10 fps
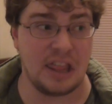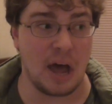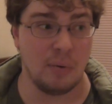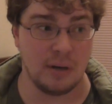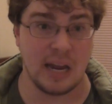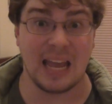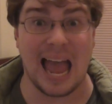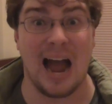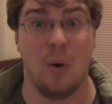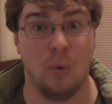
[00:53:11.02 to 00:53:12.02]
that would
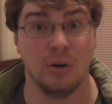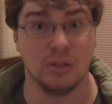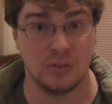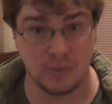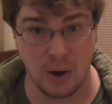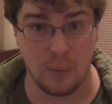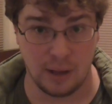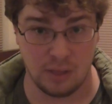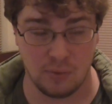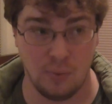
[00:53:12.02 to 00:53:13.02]
take hours
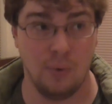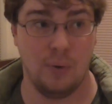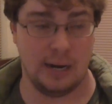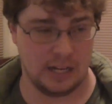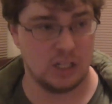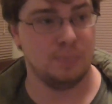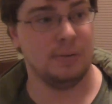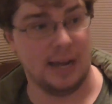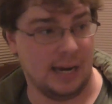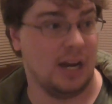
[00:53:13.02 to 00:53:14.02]
going through and
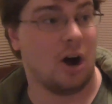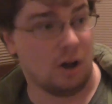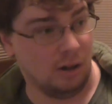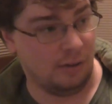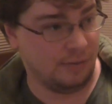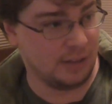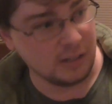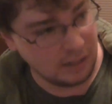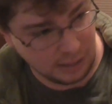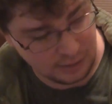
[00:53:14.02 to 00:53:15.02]
explaining all of the
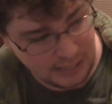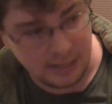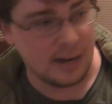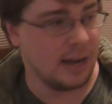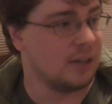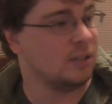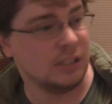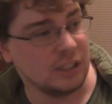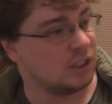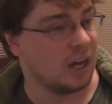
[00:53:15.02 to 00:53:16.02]
little details
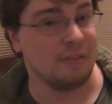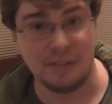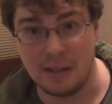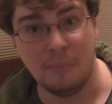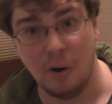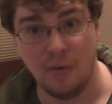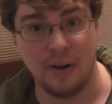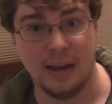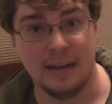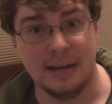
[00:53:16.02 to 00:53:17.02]
and the stuff in the
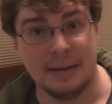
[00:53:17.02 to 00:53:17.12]
movie.